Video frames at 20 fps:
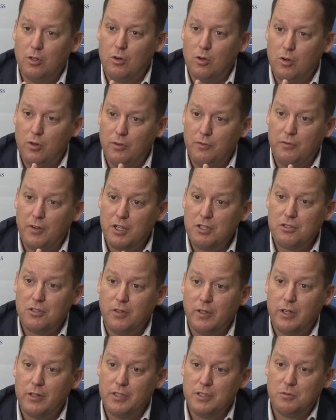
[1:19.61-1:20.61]
or
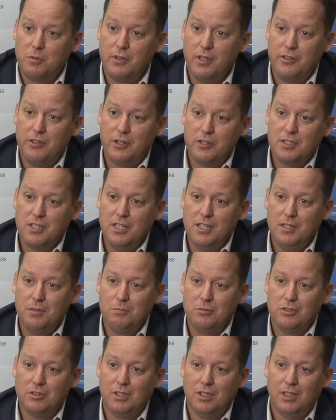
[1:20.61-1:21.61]
functional areas within their
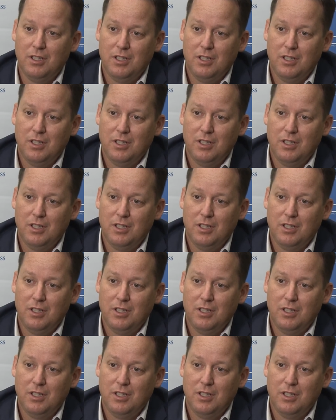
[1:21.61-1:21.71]
teams